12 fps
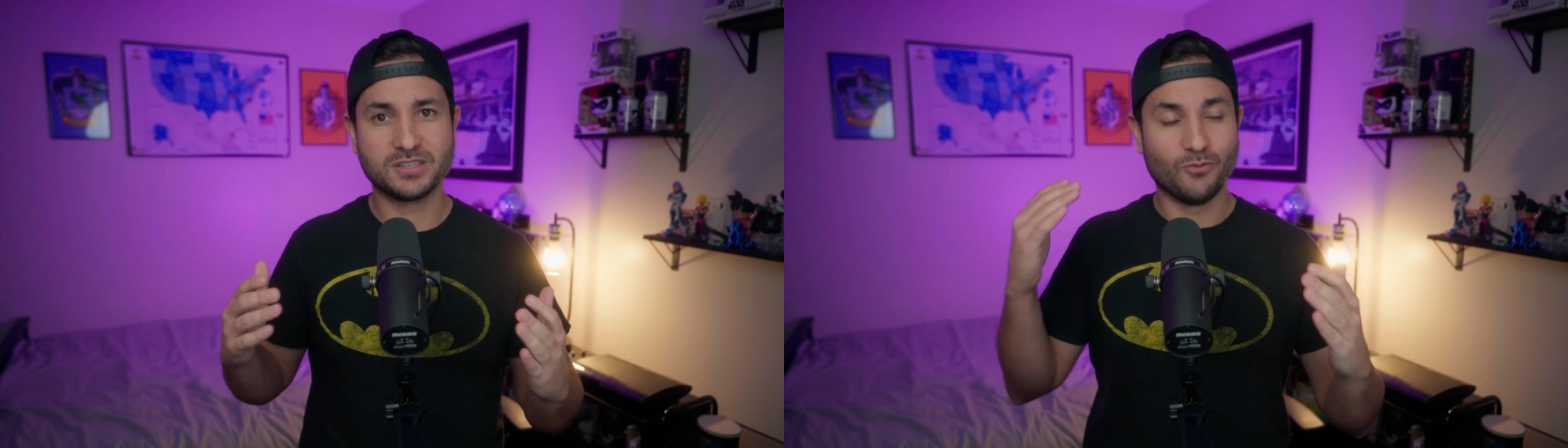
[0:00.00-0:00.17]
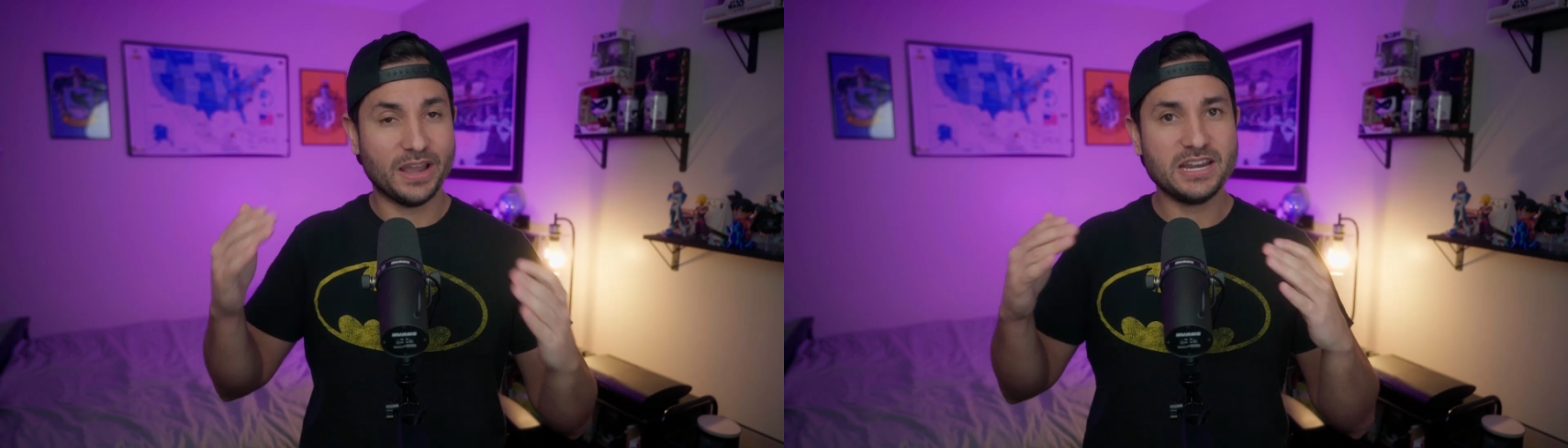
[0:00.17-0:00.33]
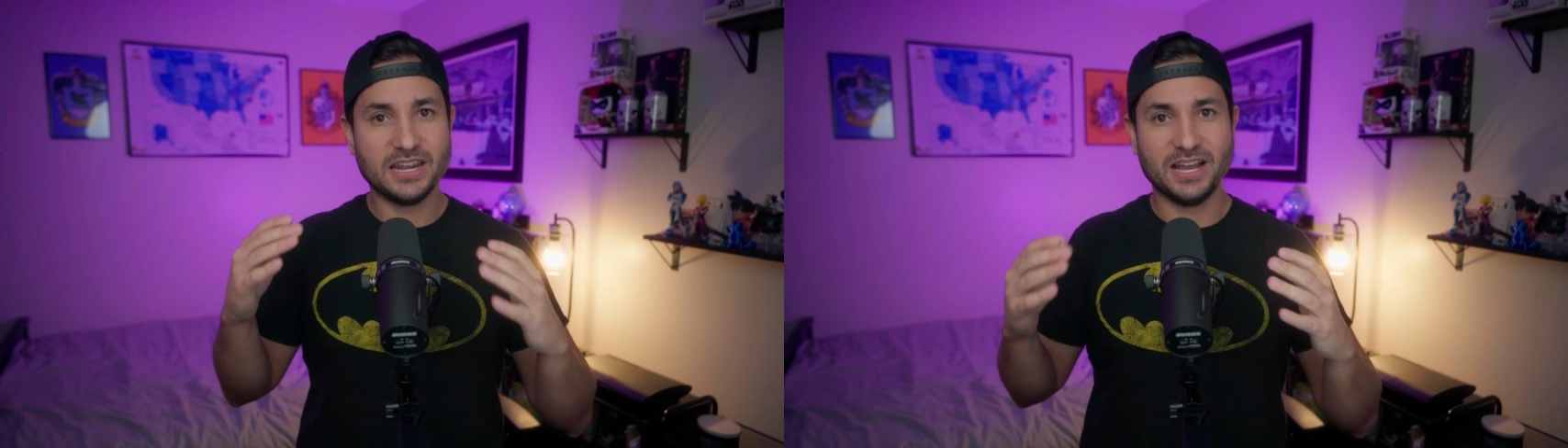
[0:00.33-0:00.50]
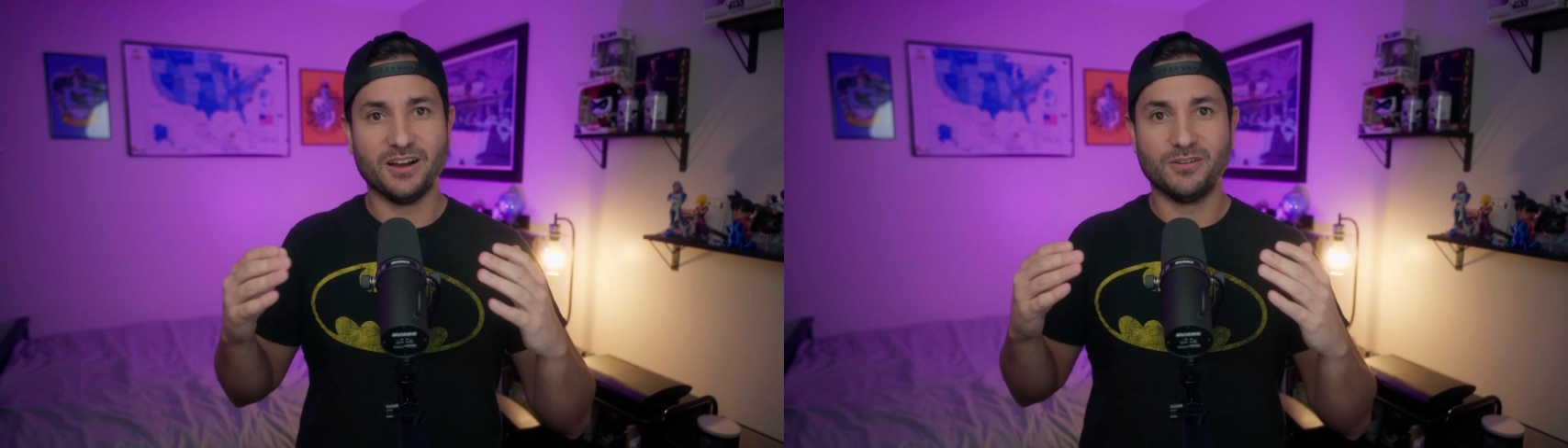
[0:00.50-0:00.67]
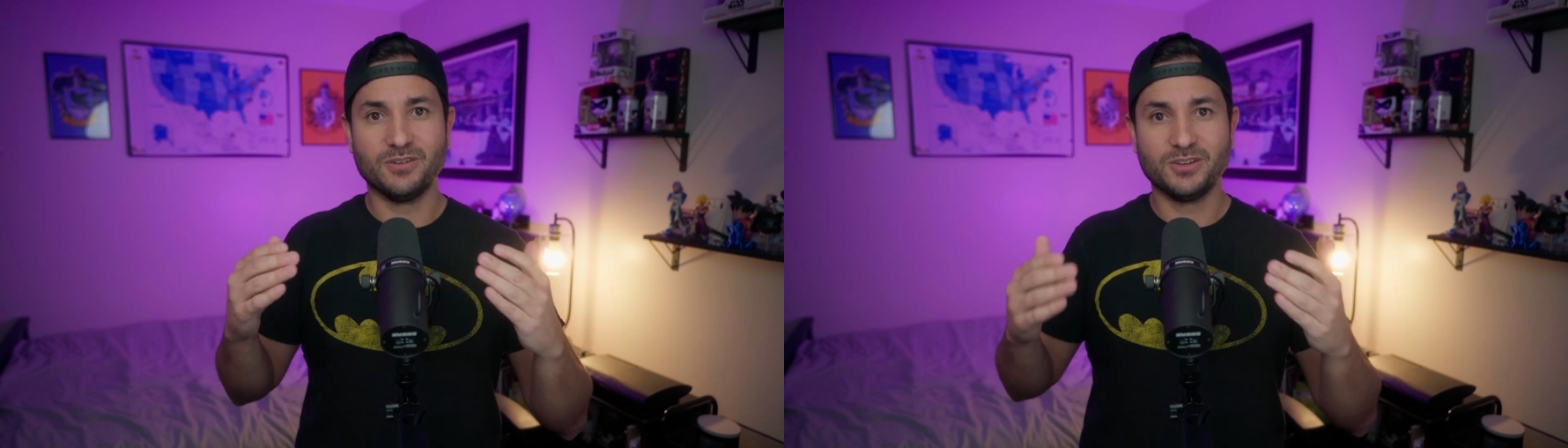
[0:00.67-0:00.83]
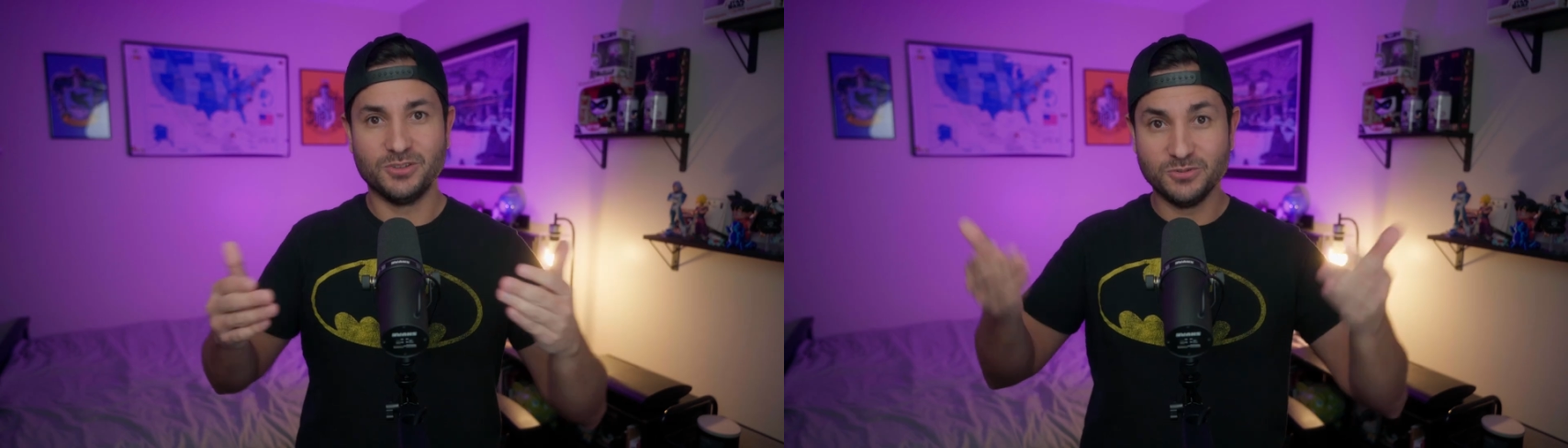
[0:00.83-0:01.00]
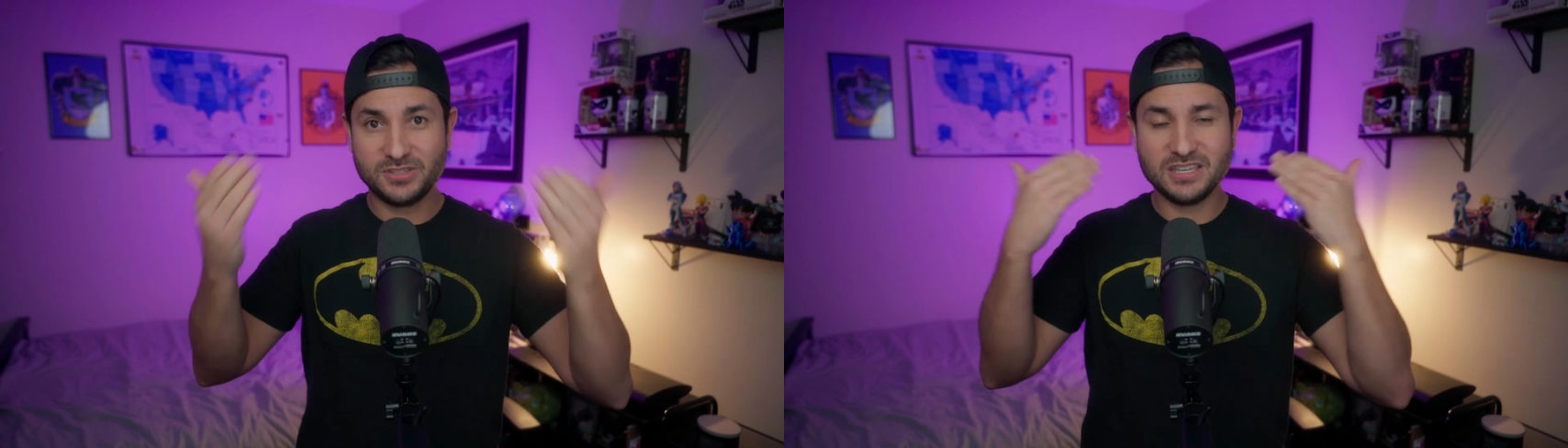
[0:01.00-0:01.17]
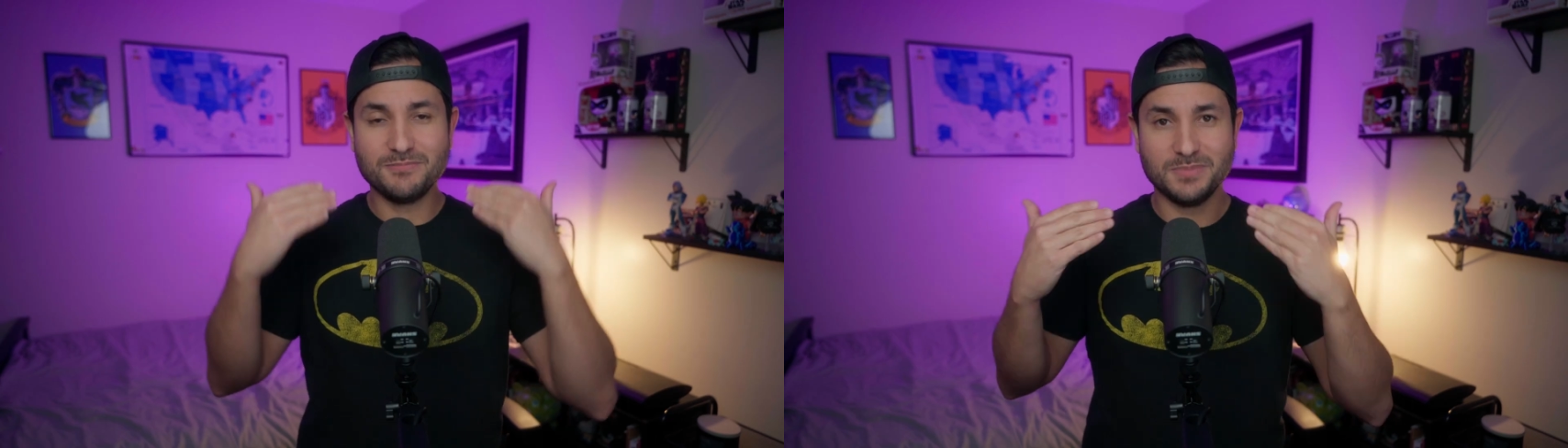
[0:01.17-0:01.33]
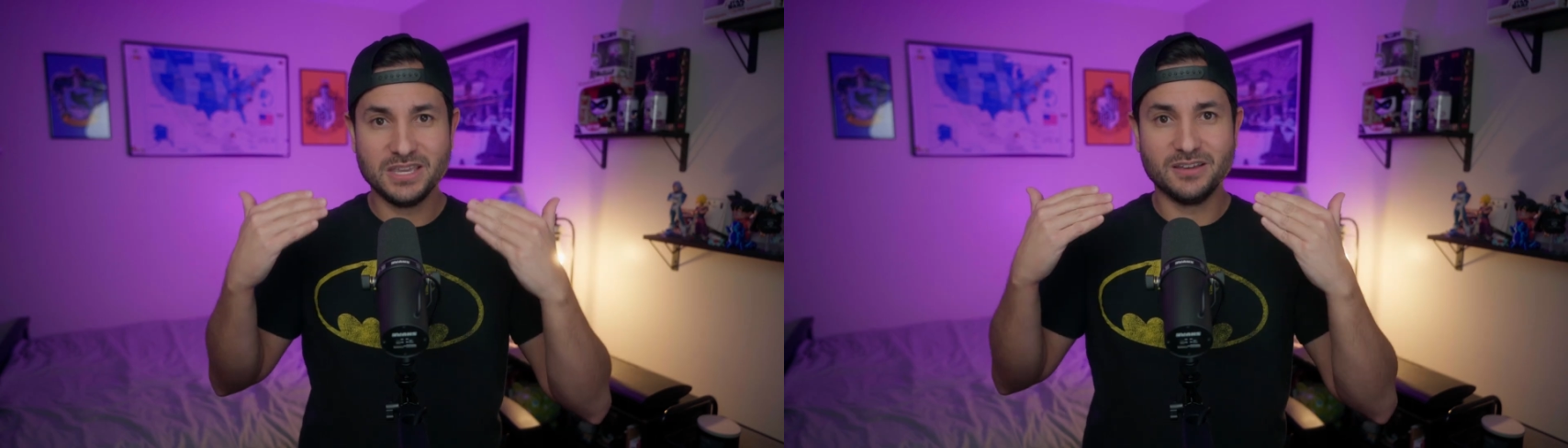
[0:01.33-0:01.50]
right now you see
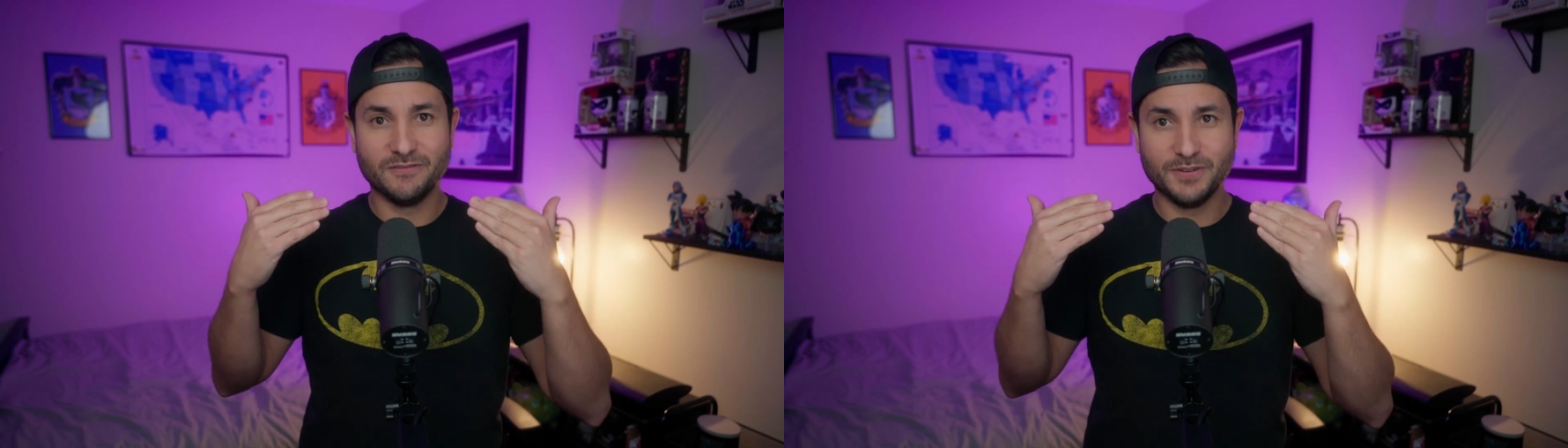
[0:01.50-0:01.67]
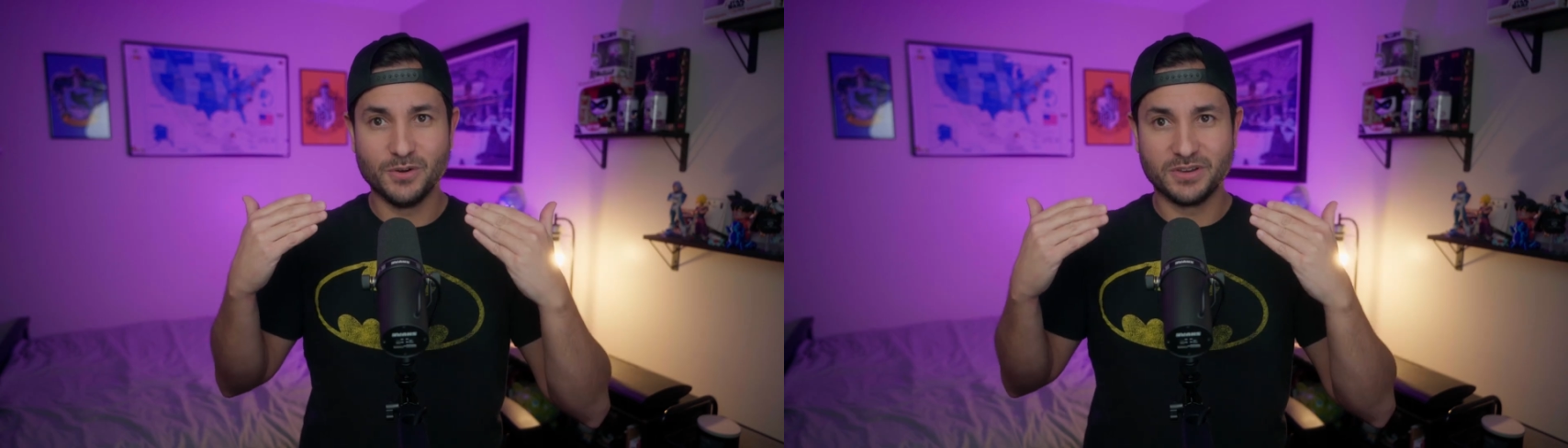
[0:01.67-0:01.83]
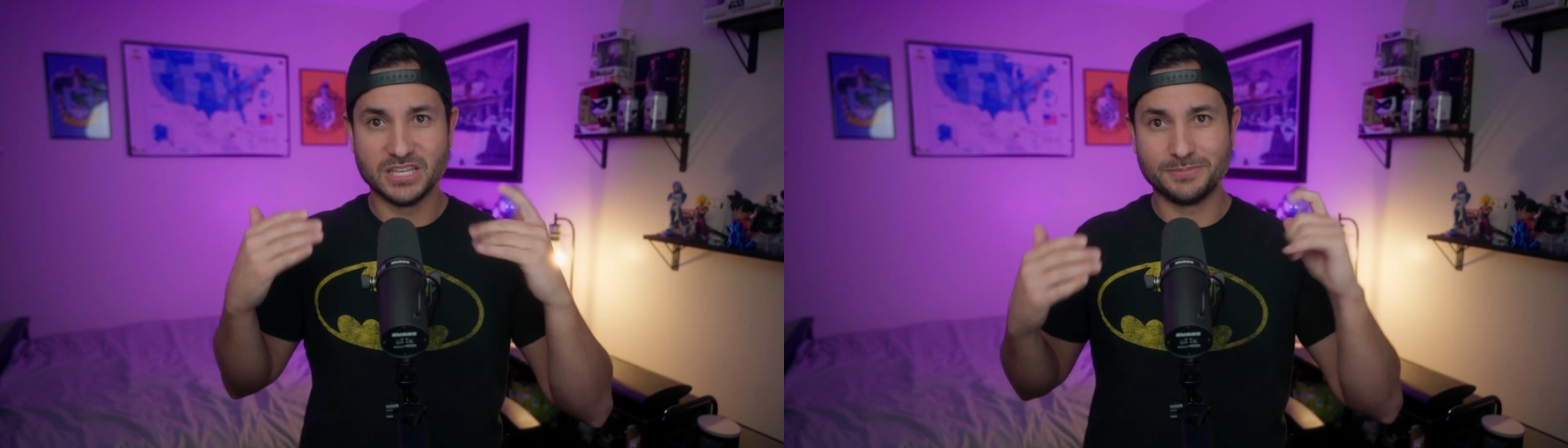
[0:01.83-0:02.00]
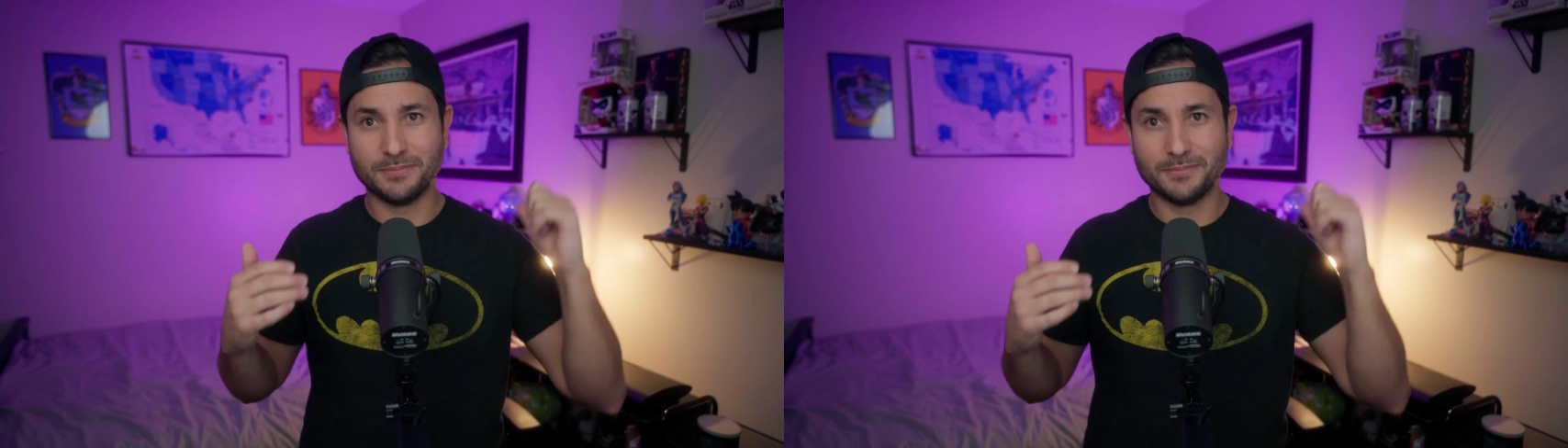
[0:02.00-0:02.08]
me in focus,